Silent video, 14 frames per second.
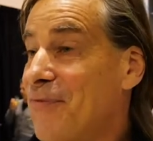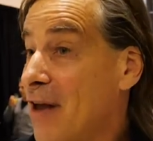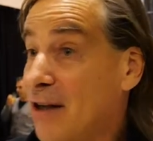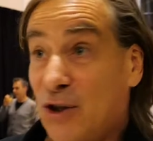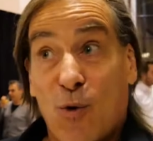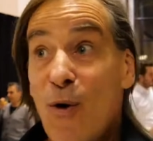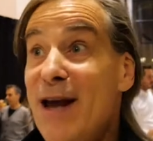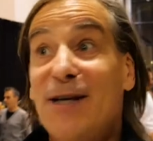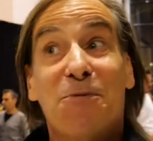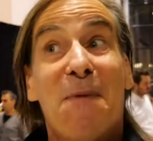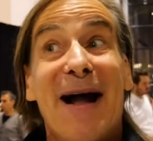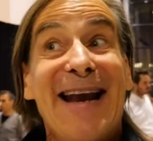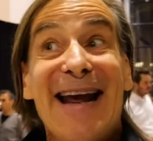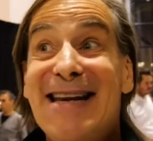The tweaks
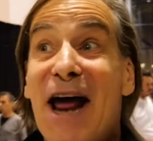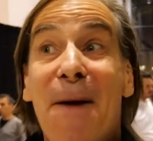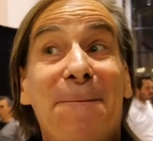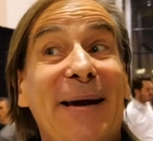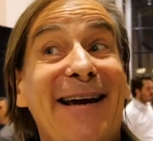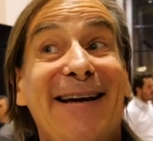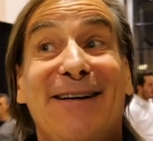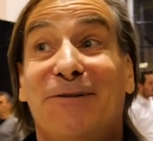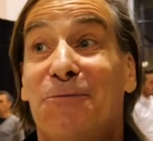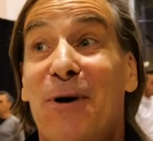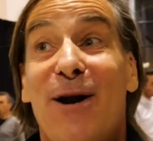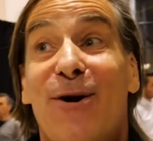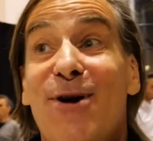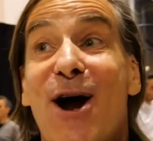might end up big.
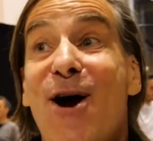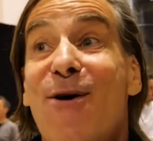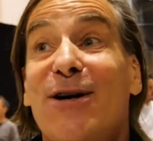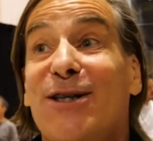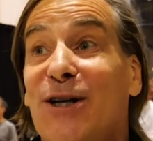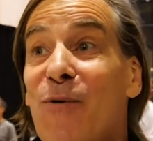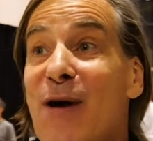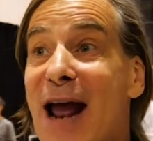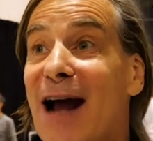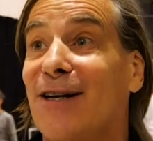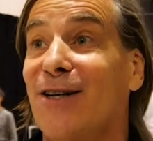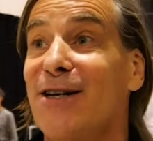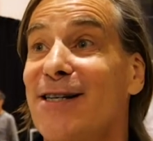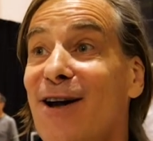We don't know until we
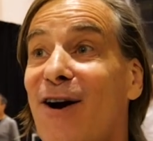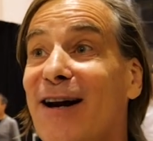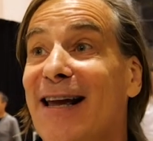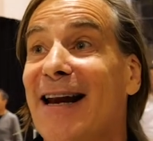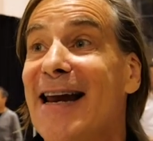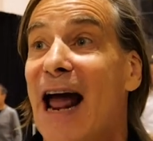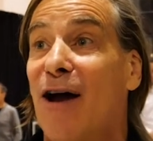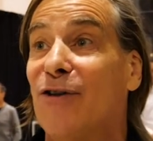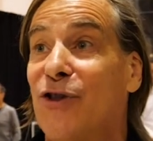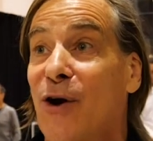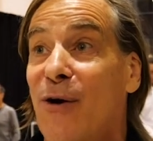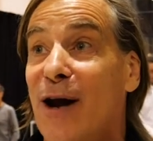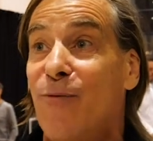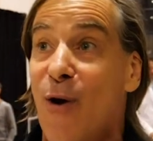actually start getting out
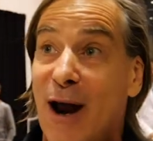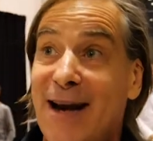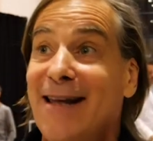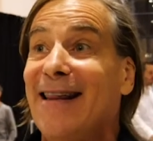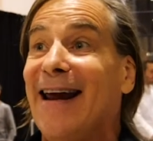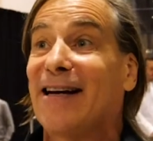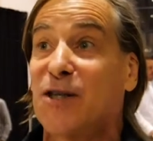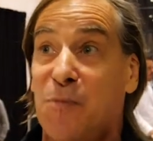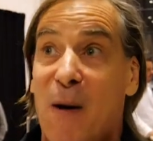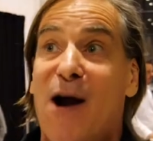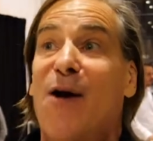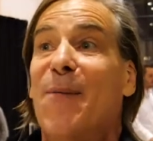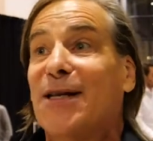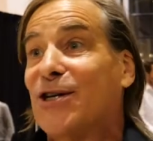there and running the
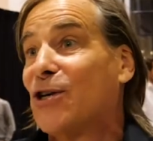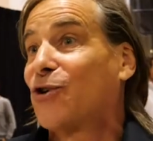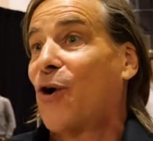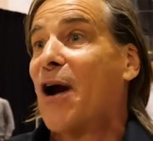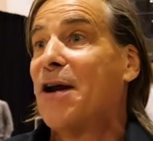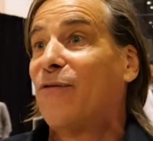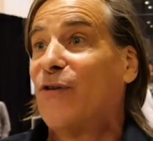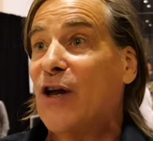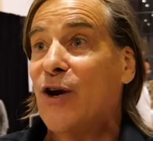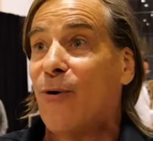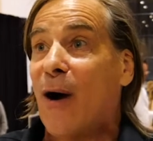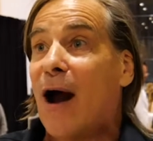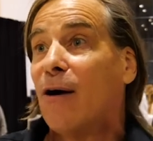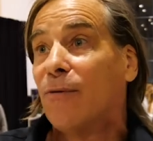experiments and trying to
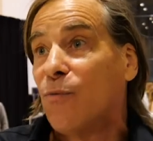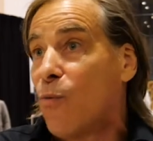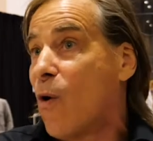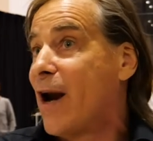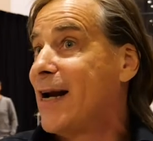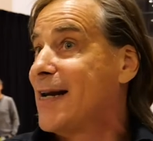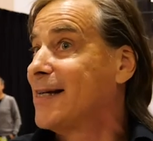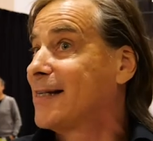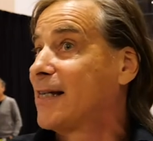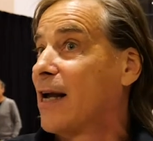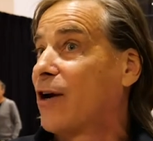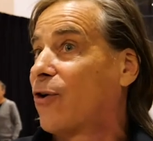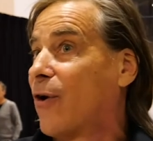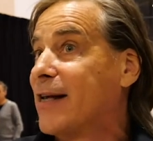figure out what it is
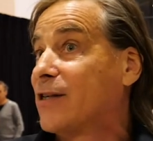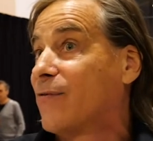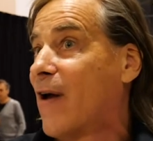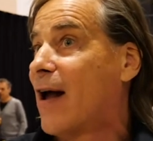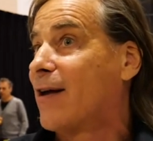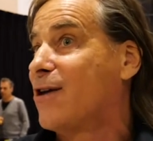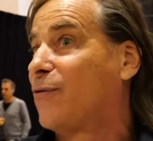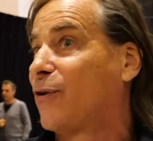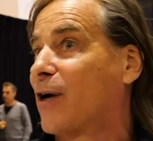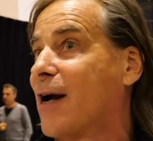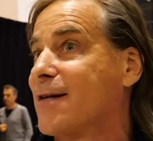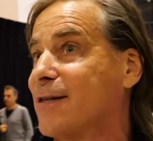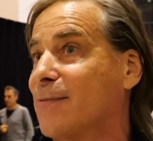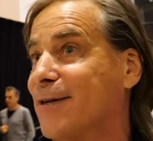that creates value for
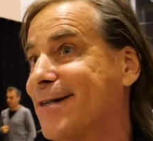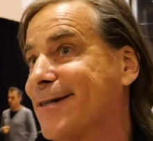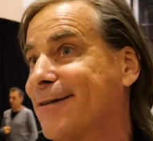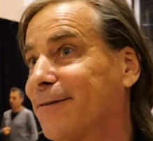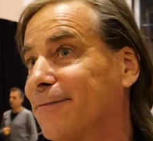customers.